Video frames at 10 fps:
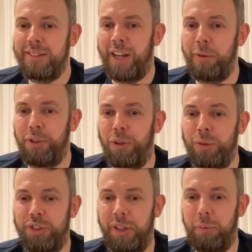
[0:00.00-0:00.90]
Hope you're all
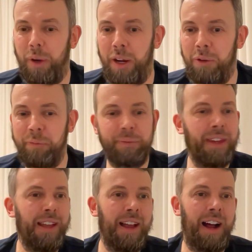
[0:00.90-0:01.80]
doing well.
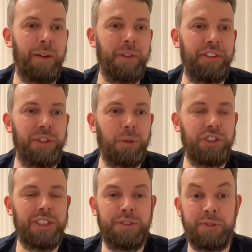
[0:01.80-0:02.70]
Um, if you're
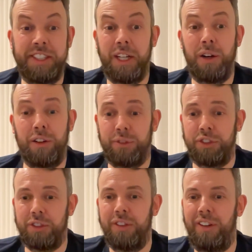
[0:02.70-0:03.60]
watching this video after
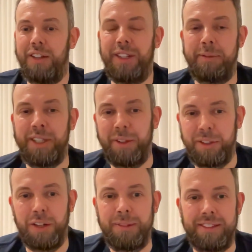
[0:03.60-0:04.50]
it's gone live, let me know in the
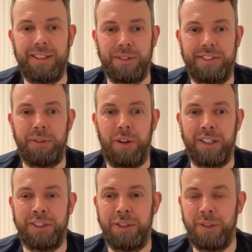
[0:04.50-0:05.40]
comments and I'll see what I
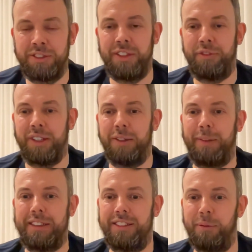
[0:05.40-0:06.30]
can do. I'll see if I can
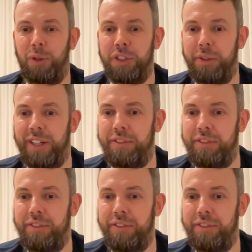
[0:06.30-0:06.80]
make some more Q and